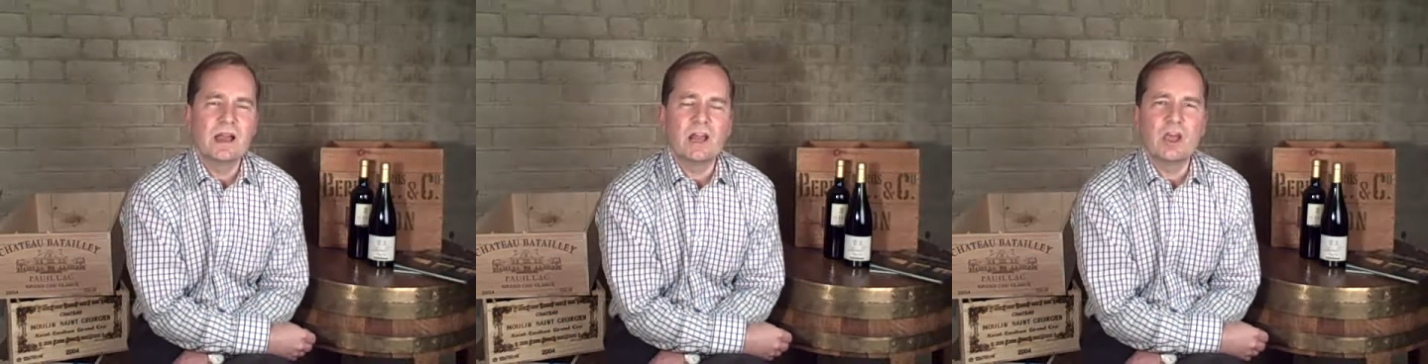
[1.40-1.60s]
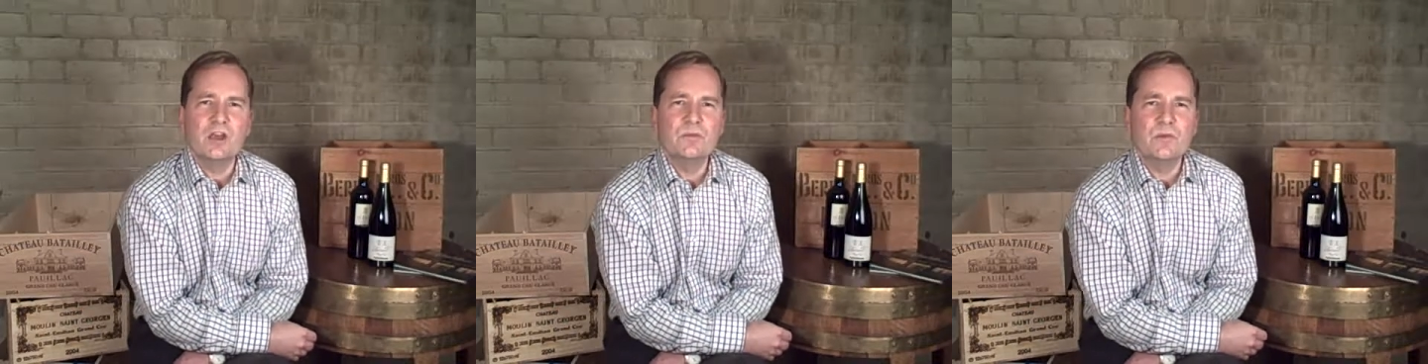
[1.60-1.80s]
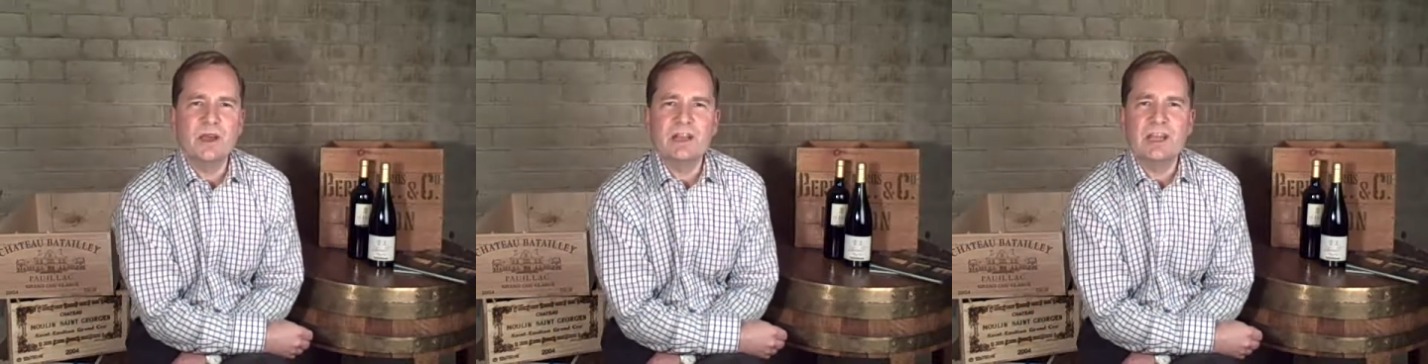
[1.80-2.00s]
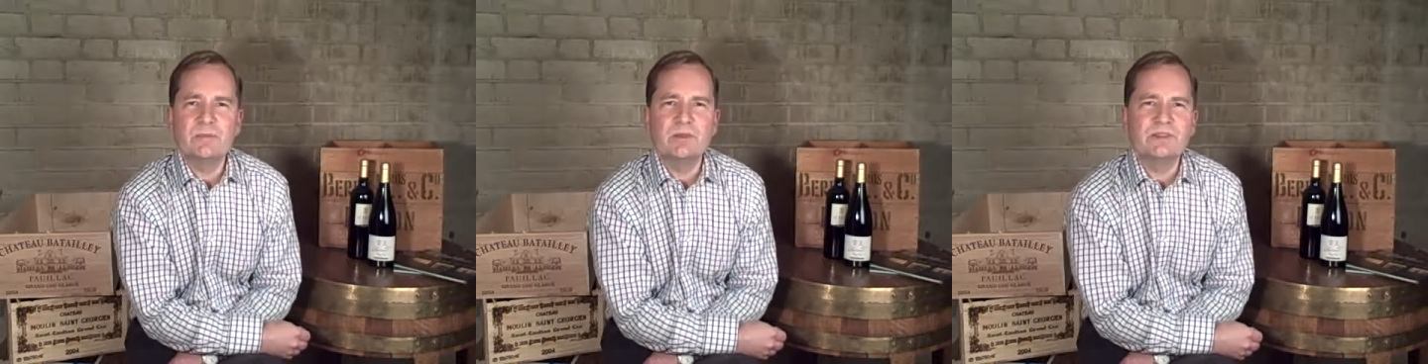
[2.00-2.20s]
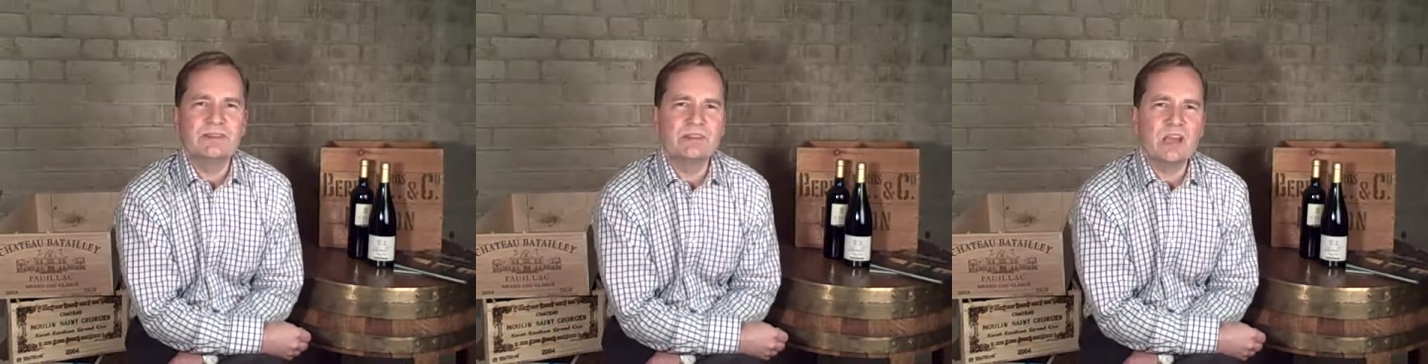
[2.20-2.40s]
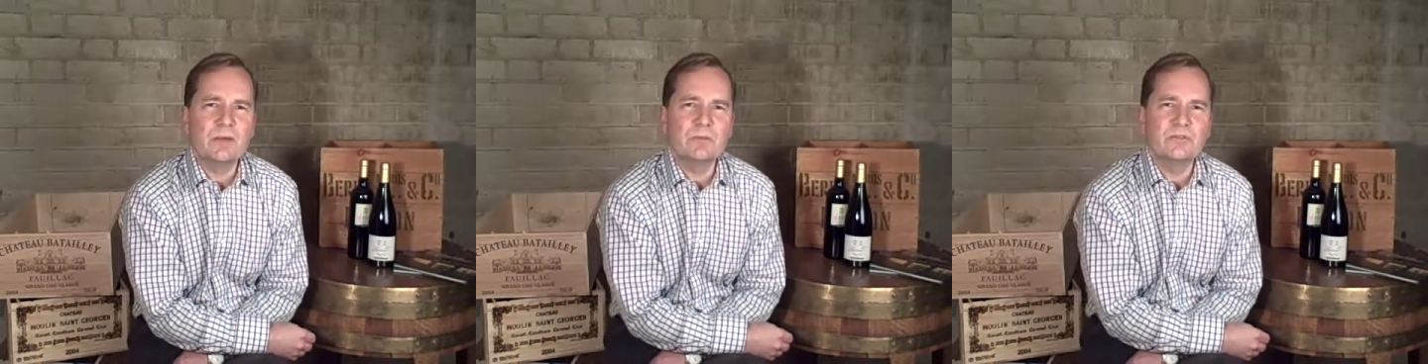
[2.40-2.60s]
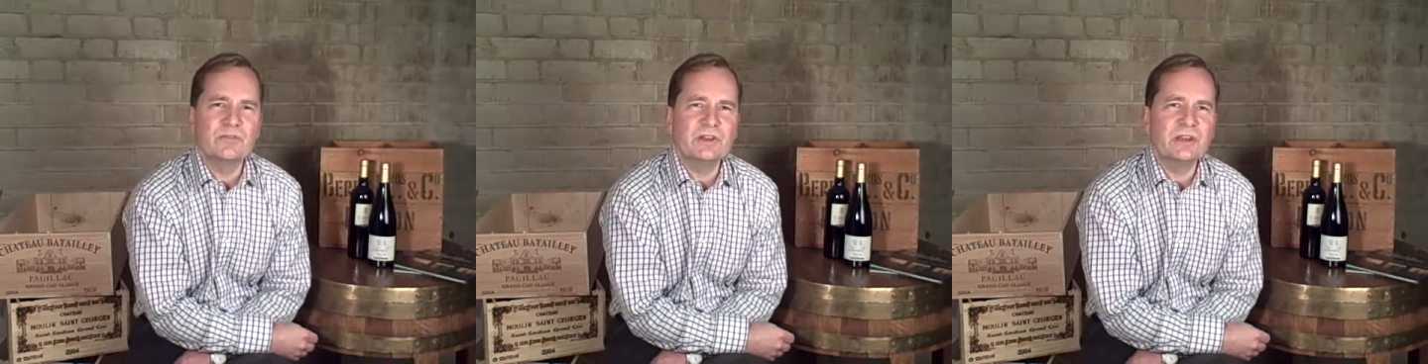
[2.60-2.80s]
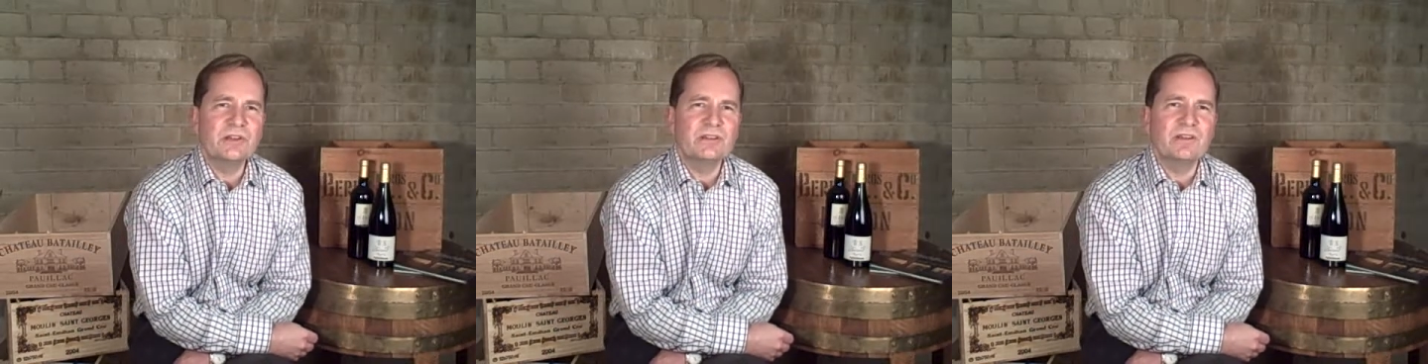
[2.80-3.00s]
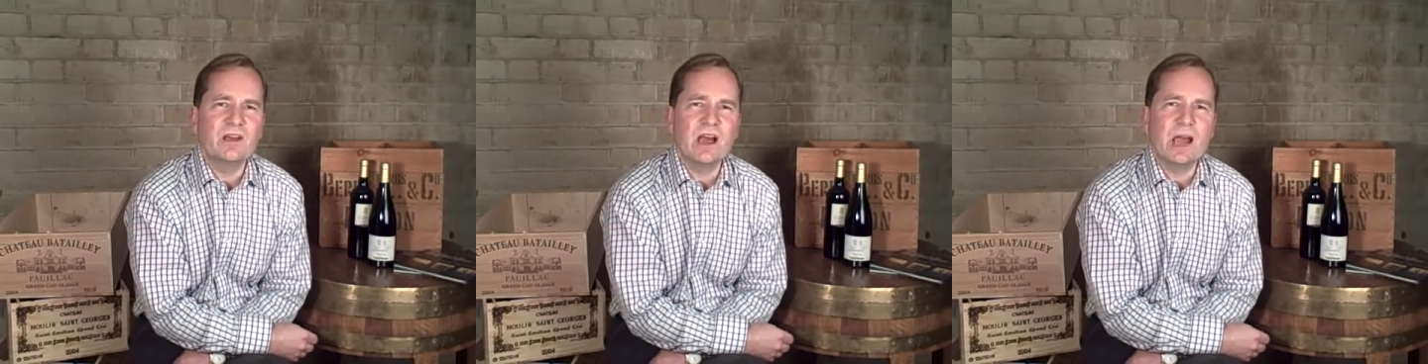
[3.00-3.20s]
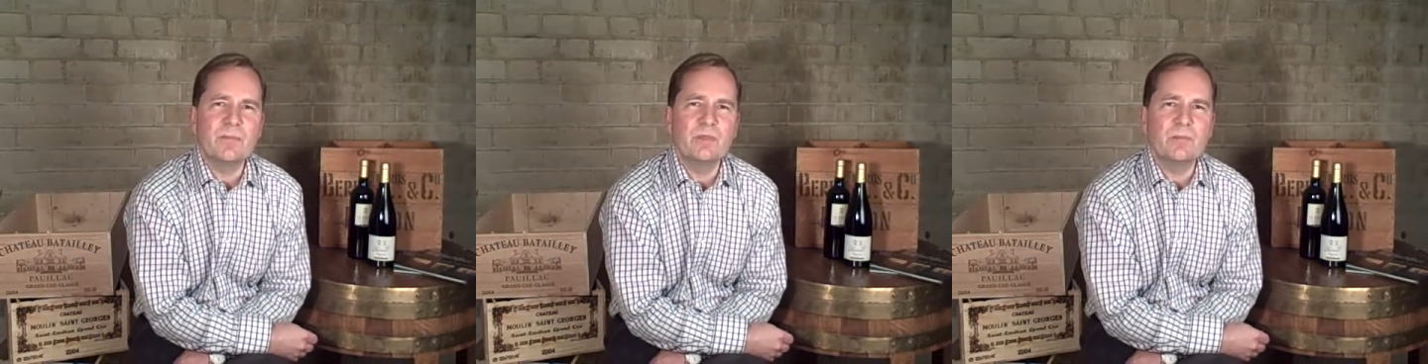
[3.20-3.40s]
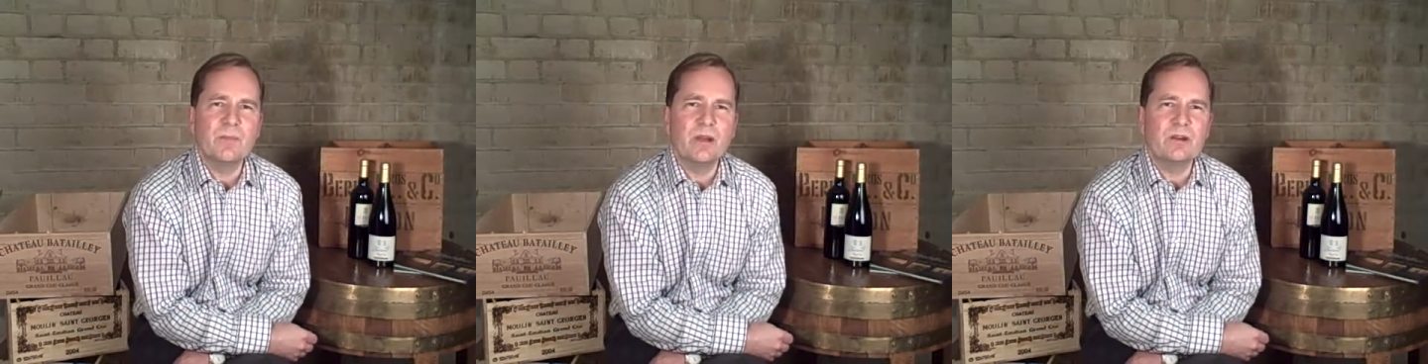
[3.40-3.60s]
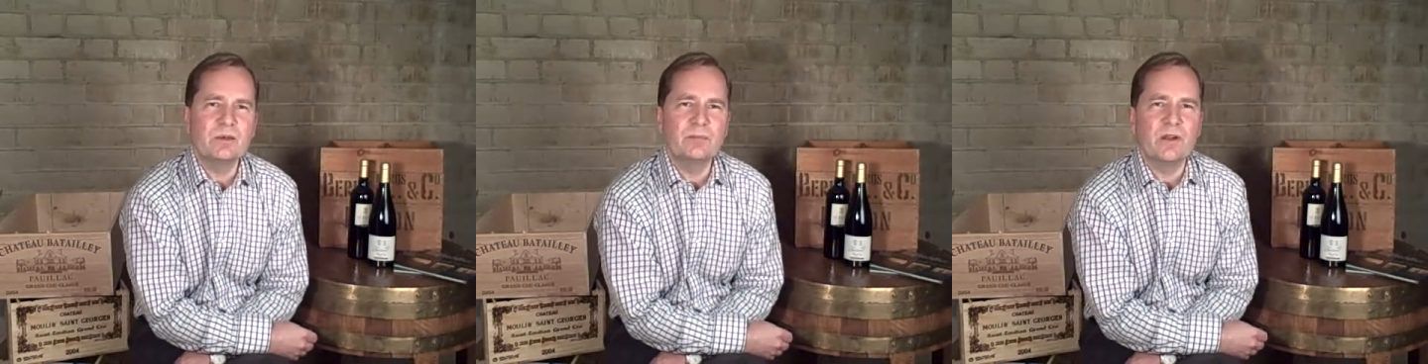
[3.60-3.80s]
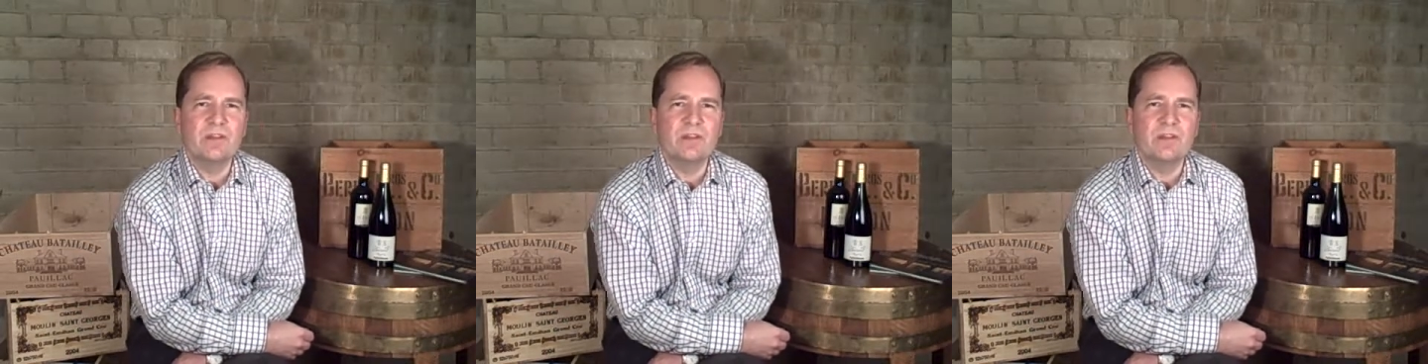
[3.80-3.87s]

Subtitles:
Hello, my name is Simon Field. I'm the Berry